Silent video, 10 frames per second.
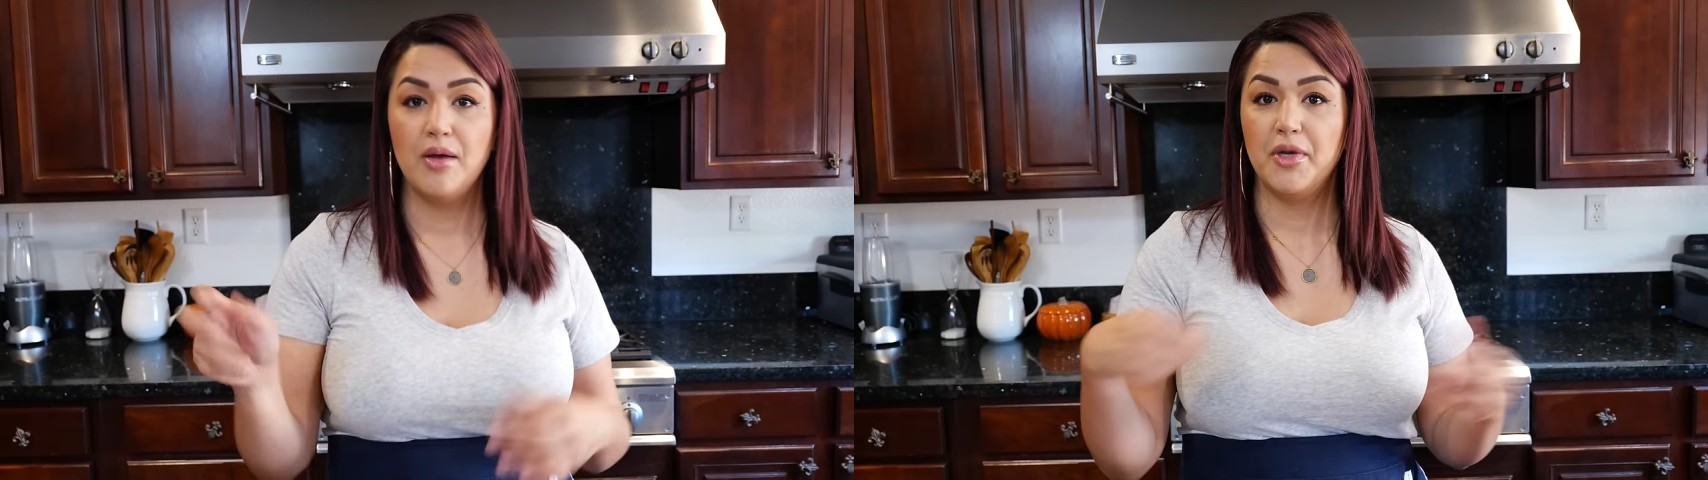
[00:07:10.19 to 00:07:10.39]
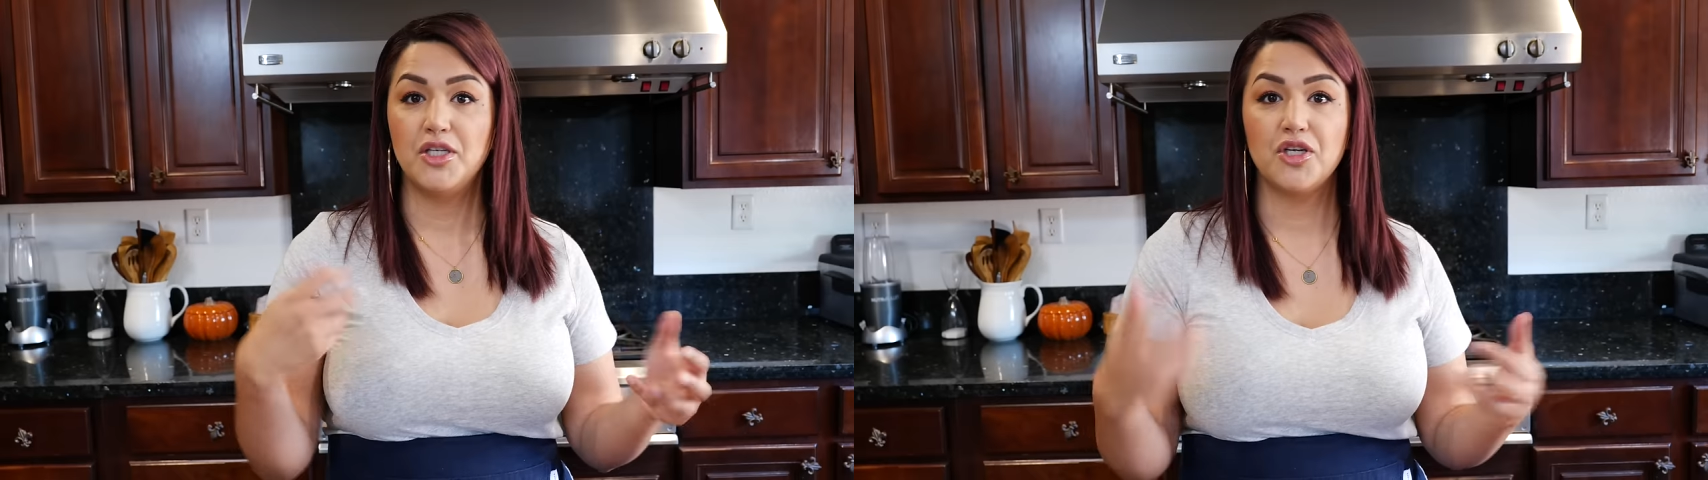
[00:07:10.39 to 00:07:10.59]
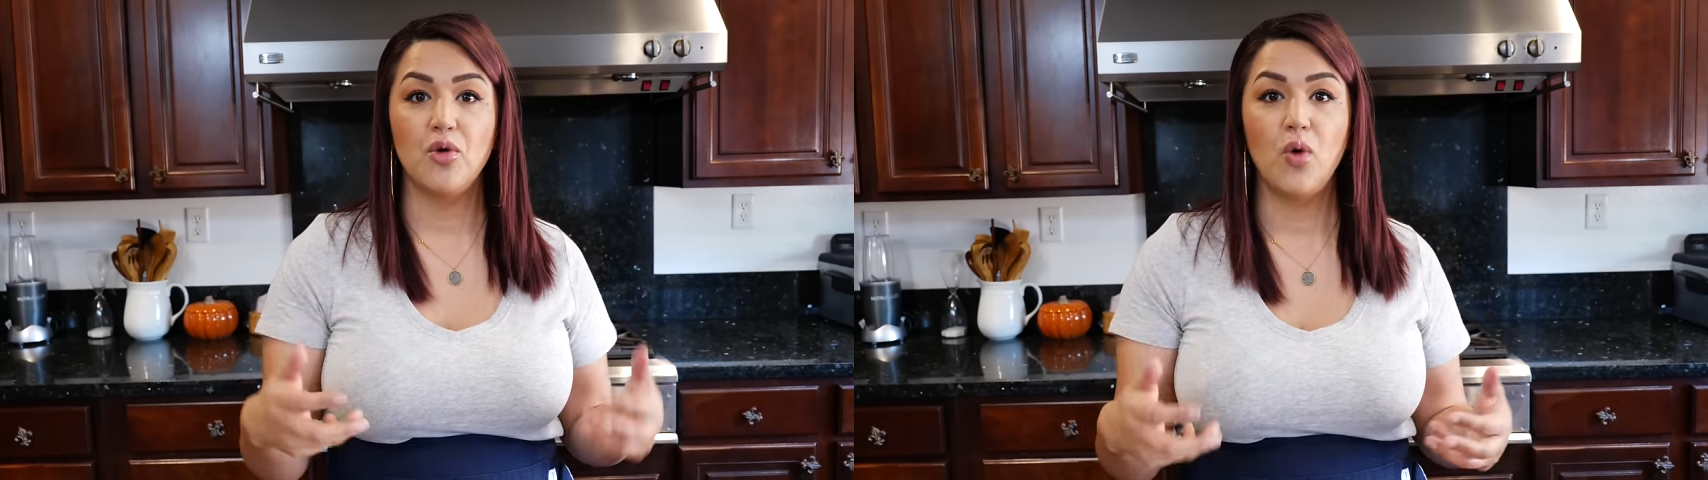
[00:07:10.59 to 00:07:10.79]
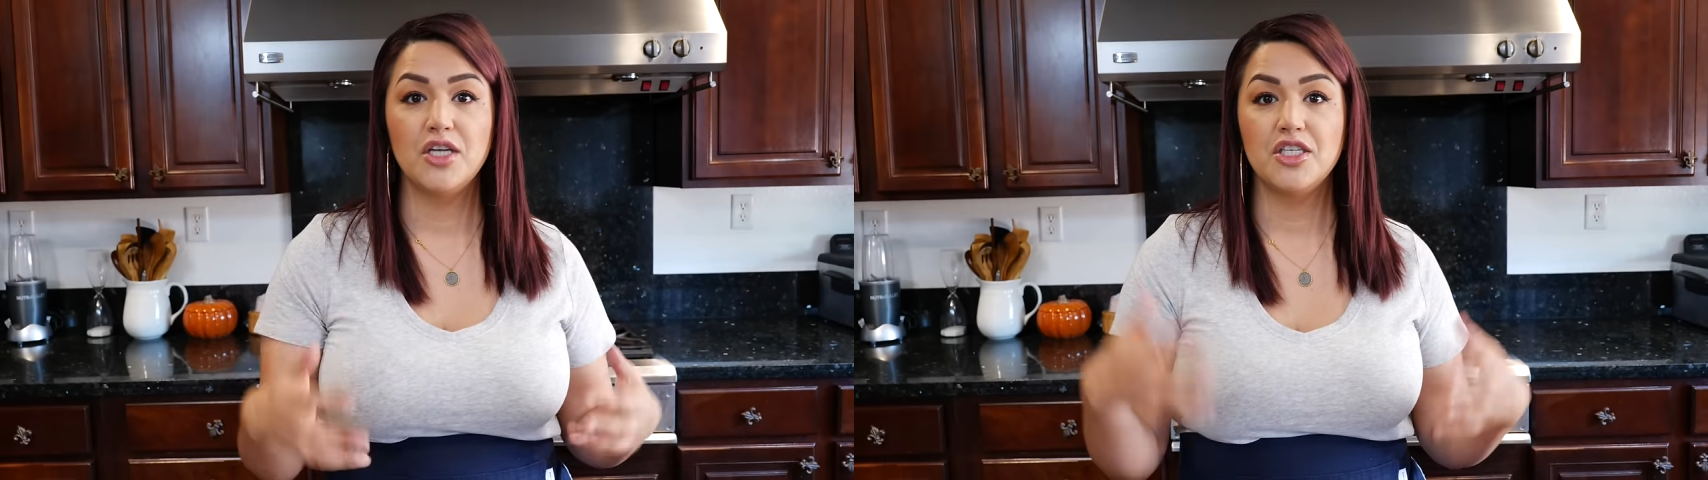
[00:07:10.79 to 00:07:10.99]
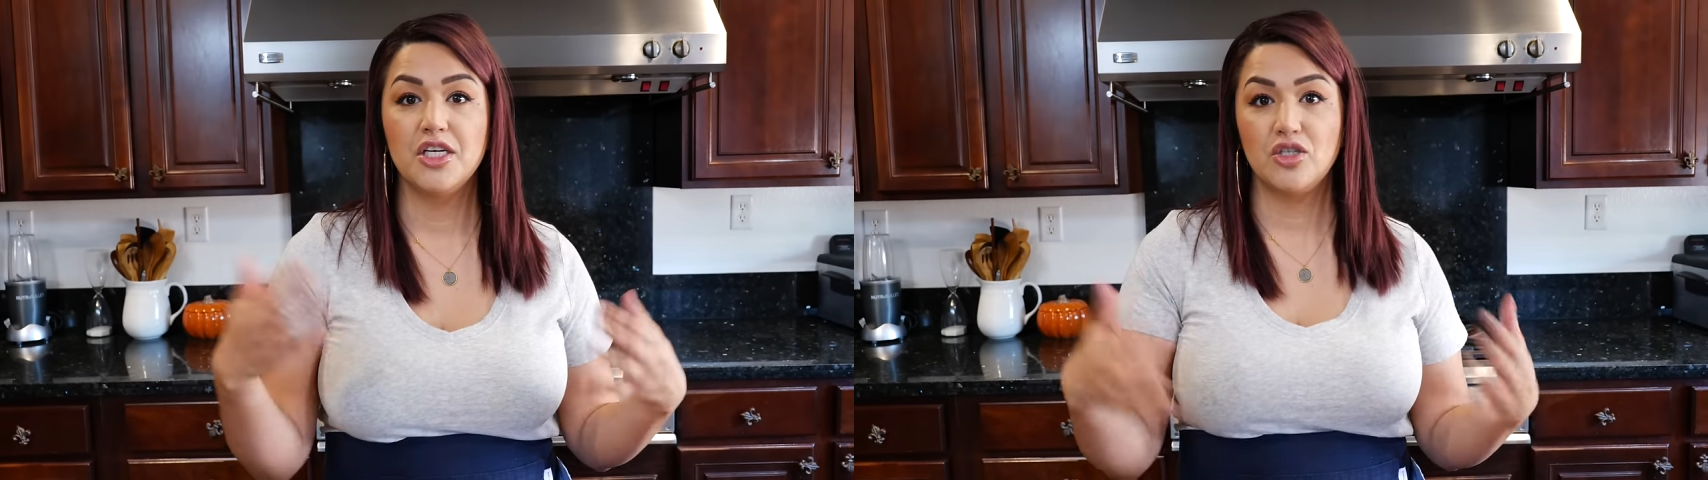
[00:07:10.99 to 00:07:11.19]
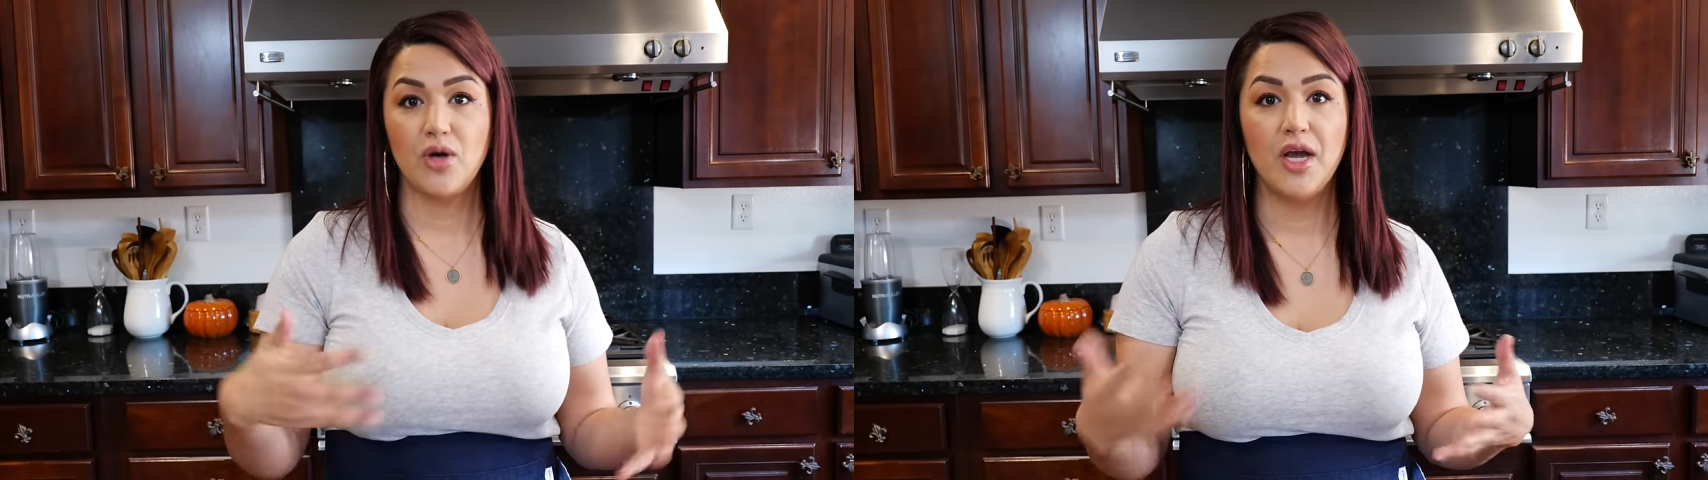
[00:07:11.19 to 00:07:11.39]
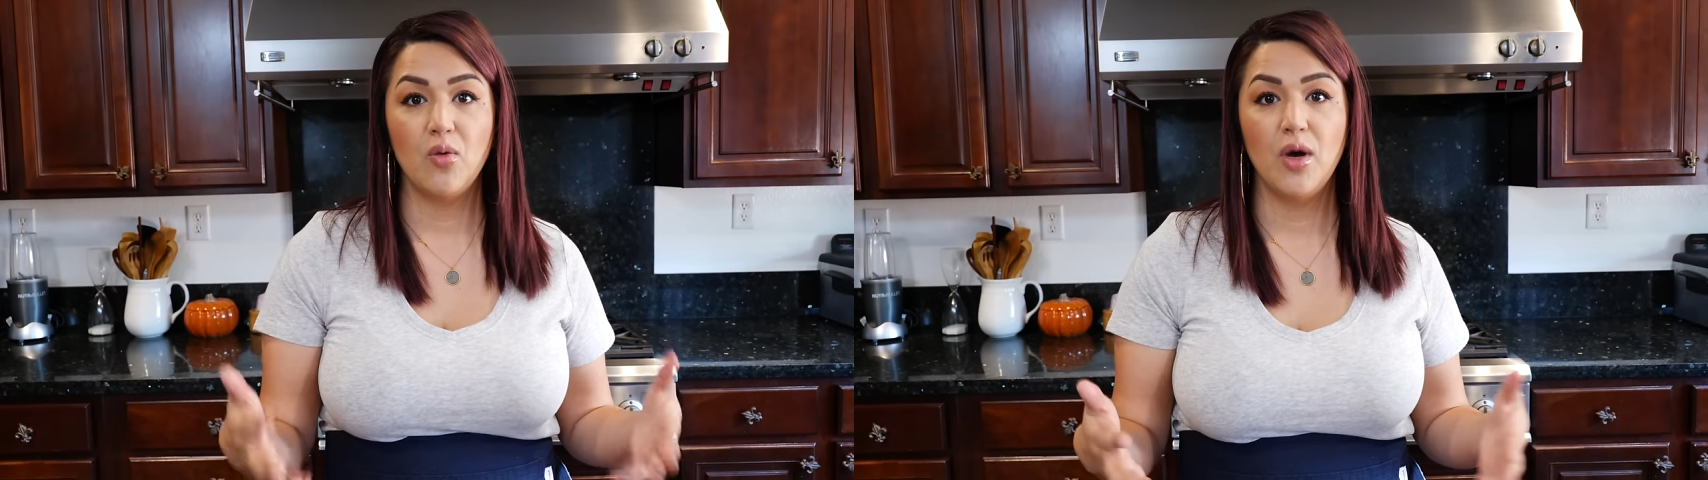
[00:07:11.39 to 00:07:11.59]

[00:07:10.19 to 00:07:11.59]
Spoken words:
make sure you wash it, dry it